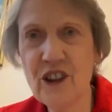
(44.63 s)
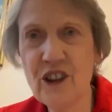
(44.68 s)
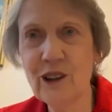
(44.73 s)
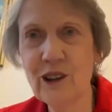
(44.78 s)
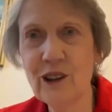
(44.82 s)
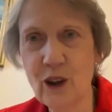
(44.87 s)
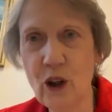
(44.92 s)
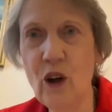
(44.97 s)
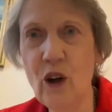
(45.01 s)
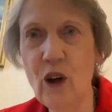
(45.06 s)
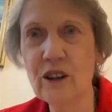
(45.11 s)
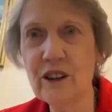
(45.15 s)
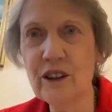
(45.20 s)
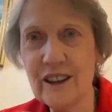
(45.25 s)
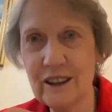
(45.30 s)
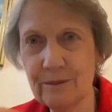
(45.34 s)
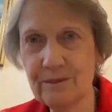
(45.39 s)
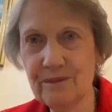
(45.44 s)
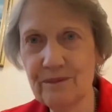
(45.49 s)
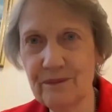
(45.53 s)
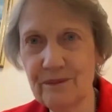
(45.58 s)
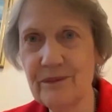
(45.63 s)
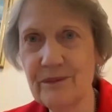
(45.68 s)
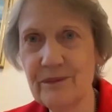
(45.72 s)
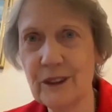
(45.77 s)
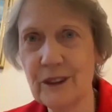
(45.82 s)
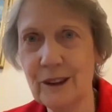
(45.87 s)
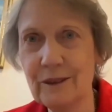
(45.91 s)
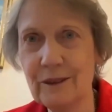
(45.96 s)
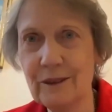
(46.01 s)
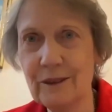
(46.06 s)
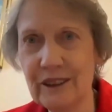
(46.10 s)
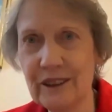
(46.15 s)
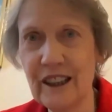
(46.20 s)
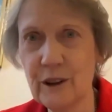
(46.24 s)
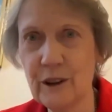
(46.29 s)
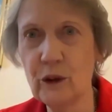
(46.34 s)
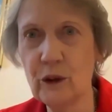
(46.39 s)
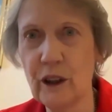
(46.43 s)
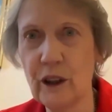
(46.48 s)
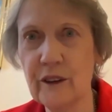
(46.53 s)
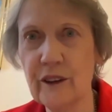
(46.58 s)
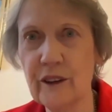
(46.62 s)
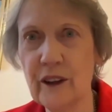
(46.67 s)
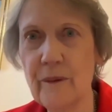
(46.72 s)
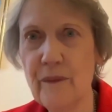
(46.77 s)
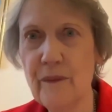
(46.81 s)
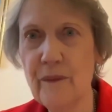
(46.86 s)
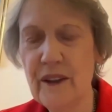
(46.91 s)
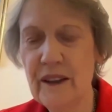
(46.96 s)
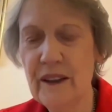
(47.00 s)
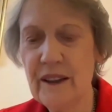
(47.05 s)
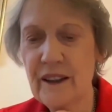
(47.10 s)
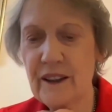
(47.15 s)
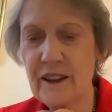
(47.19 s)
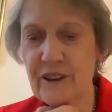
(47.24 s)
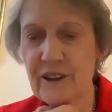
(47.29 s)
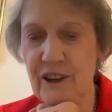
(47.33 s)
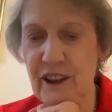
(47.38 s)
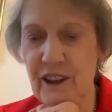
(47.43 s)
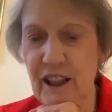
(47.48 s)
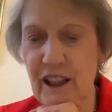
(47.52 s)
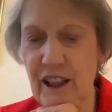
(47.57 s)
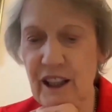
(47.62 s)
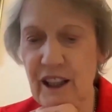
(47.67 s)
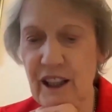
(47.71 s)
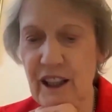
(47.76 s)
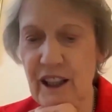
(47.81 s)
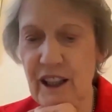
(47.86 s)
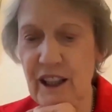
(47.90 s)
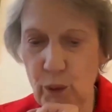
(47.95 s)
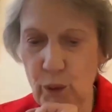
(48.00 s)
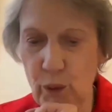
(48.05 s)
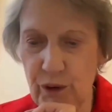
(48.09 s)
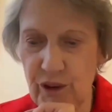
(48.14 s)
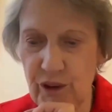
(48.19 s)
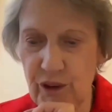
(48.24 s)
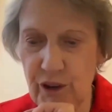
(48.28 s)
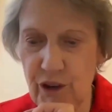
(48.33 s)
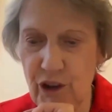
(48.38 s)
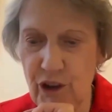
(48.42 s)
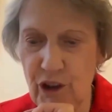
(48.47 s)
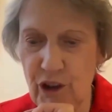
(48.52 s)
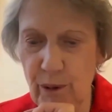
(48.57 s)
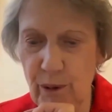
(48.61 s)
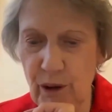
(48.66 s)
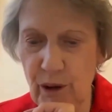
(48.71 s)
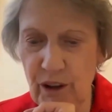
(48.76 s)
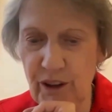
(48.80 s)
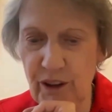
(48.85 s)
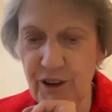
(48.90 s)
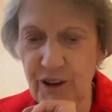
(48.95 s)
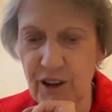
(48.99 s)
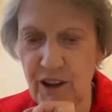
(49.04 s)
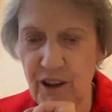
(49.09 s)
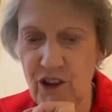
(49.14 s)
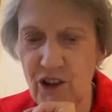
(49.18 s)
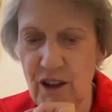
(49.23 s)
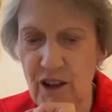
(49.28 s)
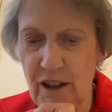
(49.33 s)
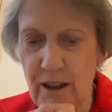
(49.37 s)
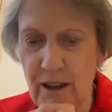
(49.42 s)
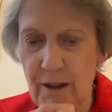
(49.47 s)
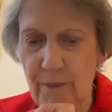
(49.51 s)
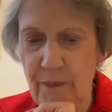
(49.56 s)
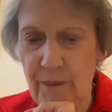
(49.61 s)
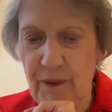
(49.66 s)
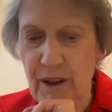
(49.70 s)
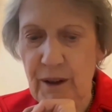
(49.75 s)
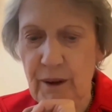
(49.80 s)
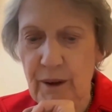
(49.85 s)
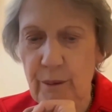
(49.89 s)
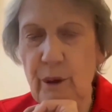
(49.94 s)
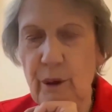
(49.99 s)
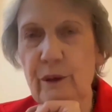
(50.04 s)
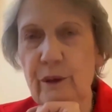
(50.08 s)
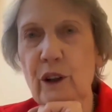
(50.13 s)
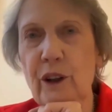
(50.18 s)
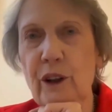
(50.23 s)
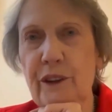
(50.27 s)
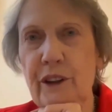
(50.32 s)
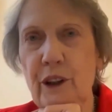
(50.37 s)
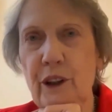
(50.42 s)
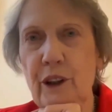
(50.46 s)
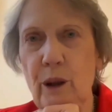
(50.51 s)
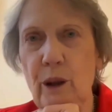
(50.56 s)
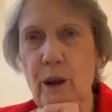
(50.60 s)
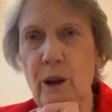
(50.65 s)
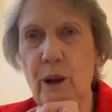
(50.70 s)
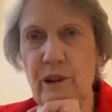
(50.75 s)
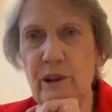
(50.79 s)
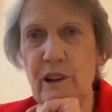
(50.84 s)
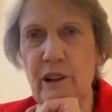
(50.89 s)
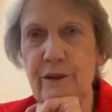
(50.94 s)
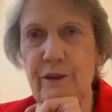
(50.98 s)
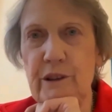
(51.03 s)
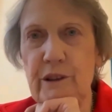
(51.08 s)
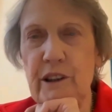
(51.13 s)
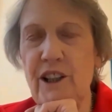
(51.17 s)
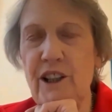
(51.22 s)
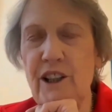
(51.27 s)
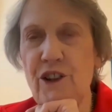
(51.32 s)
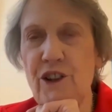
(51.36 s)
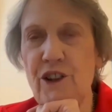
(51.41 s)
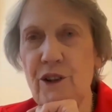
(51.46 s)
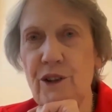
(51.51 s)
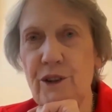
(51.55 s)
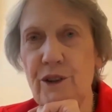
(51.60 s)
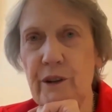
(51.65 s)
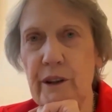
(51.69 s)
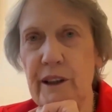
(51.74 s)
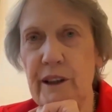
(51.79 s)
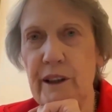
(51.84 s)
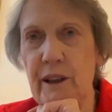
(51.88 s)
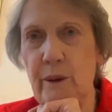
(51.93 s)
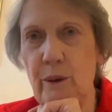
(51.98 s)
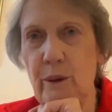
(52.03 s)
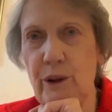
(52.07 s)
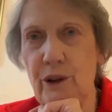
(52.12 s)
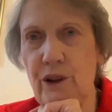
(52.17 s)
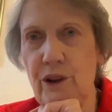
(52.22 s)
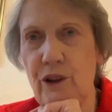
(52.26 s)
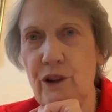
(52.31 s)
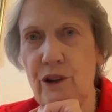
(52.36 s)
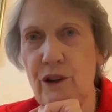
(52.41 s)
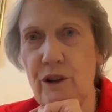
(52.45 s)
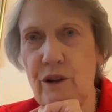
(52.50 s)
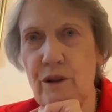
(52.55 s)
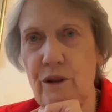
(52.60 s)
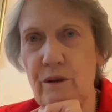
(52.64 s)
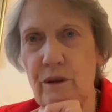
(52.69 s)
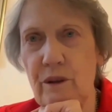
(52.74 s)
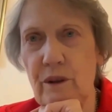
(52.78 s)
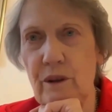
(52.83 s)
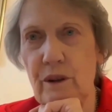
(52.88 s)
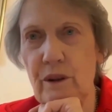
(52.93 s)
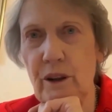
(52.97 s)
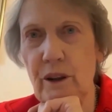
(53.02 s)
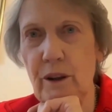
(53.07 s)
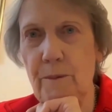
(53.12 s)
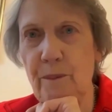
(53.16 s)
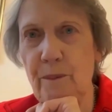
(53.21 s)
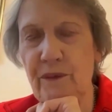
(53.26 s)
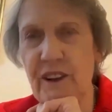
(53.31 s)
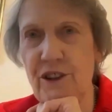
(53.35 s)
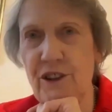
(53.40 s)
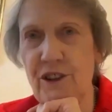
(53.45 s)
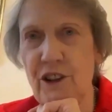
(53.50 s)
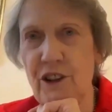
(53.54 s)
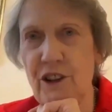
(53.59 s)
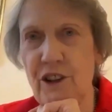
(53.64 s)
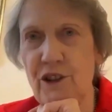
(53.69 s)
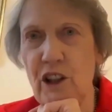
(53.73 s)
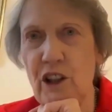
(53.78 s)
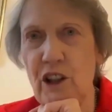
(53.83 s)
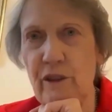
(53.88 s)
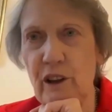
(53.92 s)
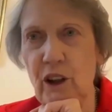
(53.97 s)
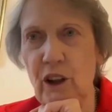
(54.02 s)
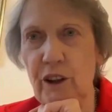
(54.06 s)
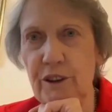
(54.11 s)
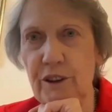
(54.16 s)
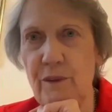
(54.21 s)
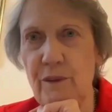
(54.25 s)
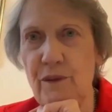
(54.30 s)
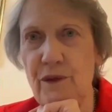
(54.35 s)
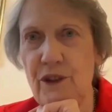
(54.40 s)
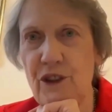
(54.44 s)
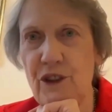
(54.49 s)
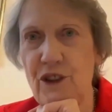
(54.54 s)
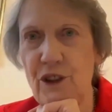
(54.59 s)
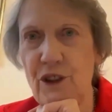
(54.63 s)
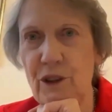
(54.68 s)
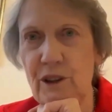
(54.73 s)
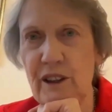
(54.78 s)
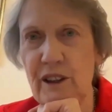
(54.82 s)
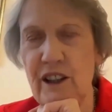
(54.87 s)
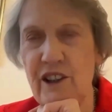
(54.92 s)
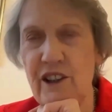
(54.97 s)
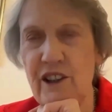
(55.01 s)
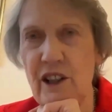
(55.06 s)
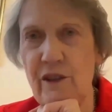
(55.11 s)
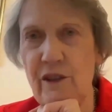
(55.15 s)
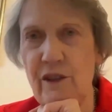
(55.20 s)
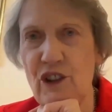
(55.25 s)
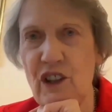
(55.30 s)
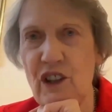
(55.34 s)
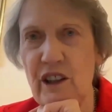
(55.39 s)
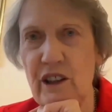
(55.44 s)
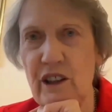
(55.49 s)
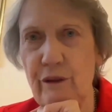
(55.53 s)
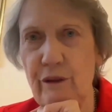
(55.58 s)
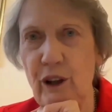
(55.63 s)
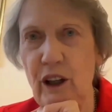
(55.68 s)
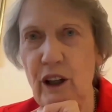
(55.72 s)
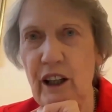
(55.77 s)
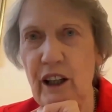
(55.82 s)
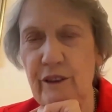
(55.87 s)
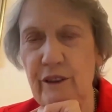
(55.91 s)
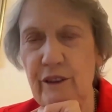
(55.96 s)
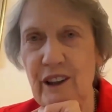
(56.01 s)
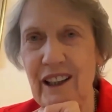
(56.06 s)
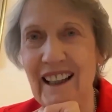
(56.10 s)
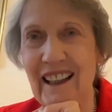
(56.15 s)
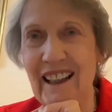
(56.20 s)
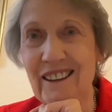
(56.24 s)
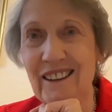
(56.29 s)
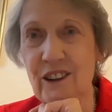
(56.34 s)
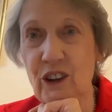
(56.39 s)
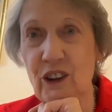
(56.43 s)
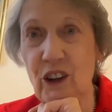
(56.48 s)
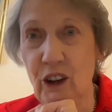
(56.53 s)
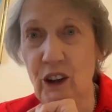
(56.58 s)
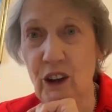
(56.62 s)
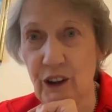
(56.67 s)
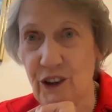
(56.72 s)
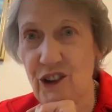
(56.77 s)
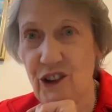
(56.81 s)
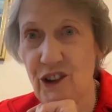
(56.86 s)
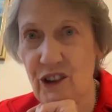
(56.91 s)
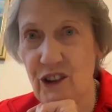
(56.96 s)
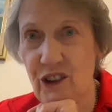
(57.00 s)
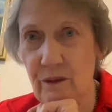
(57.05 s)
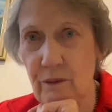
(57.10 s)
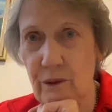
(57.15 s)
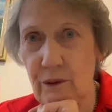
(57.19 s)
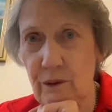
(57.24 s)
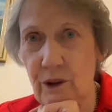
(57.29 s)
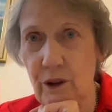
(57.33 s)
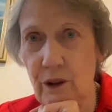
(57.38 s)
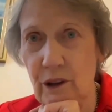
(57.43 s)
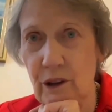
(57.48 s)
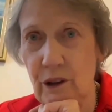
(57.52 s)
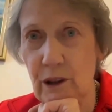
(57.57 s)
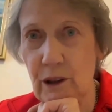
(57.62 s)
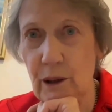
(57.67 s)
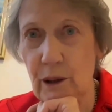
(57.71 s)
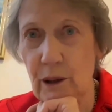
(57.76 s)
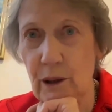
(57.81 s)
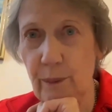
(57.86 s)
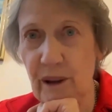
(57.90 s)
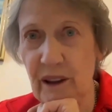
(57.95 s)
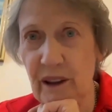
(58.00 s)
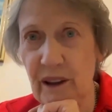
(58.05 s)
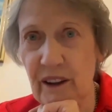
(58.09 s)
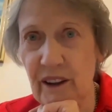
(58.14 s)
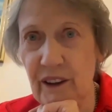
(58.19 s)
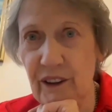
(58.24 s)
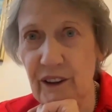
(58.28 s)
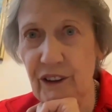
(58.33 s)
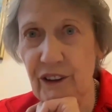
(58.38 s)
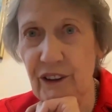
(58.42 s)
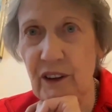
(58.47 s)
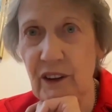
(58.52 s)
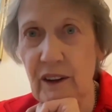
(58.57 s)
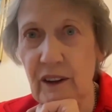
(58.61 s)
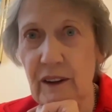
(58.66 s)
That's not long to get a rollover in today's fraught geopolitics. We've got the Non-Proliferation Treaty, which doesn't achieve a lot and certainly has never seen the 5 acknowledged nuclear powers